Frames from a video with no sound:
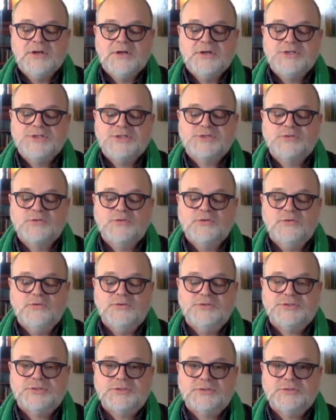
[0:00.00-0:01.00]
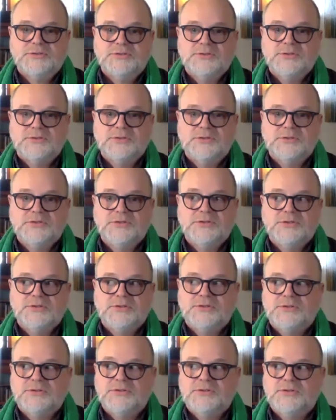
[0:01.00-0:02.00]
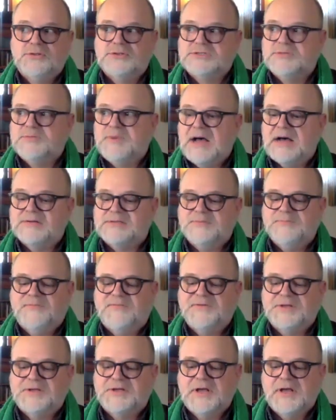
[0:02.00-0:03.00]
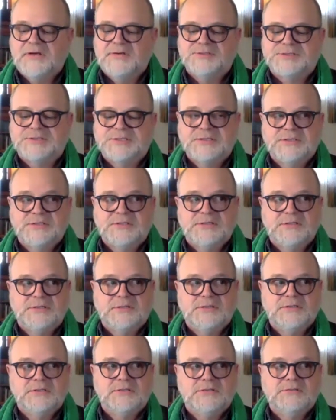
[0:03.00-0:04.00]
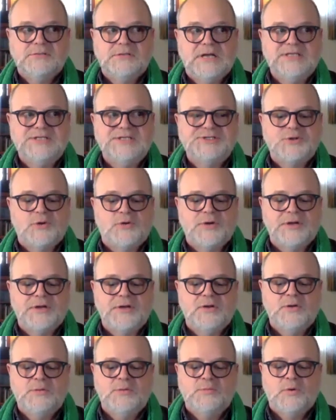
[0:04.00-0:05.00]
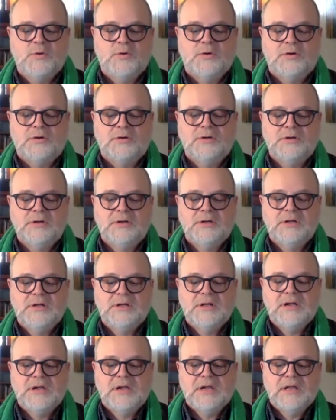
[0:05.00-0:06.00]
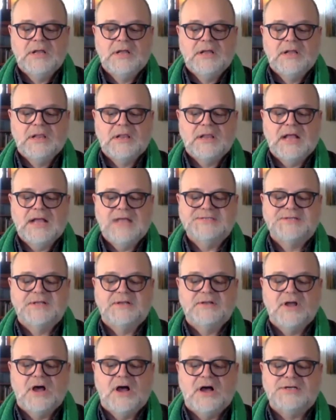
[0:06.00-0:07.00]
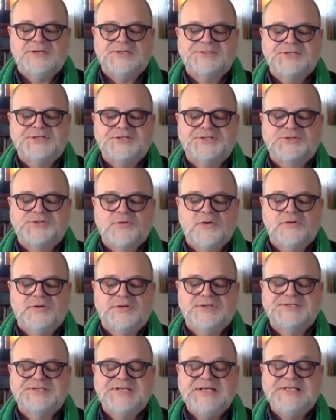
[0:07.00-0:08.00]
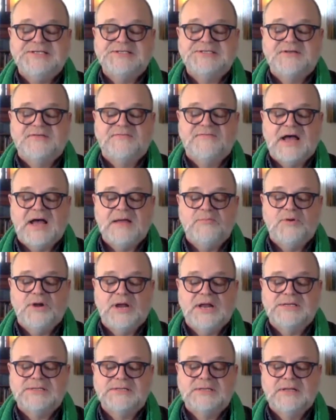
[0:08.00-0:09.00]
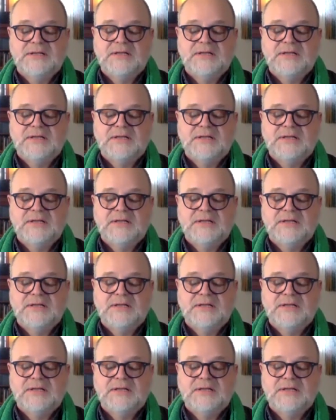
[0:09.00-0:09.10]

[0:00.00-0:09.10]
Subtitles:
Scrooge looked about him for the ghost and saw it no more. As the last stroke ceased to vibrate,